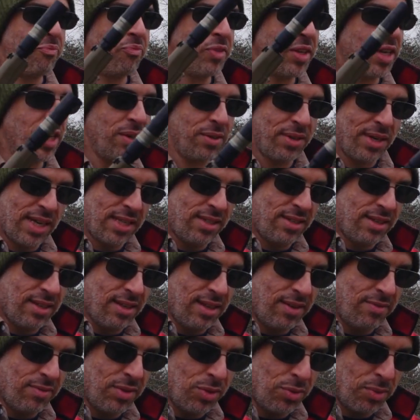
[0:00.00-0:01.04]

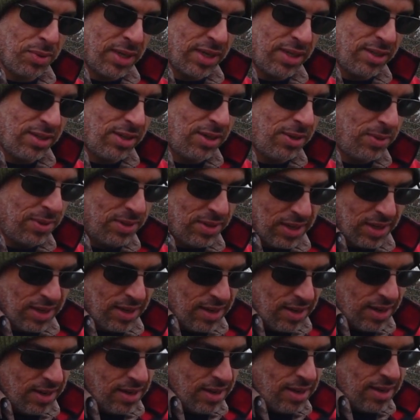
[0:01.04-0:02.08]
1911 22 is
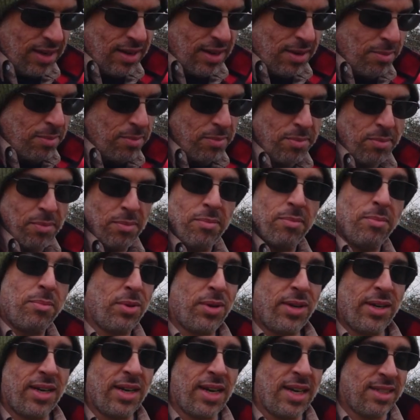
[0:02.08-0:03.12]

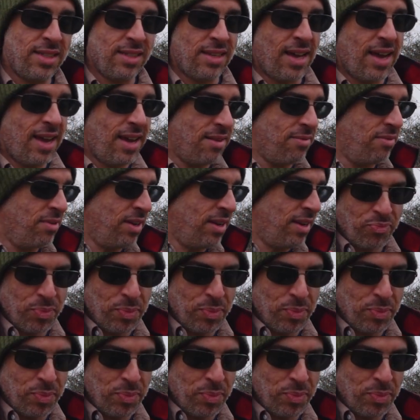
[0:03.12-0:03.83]
pretty nice to have.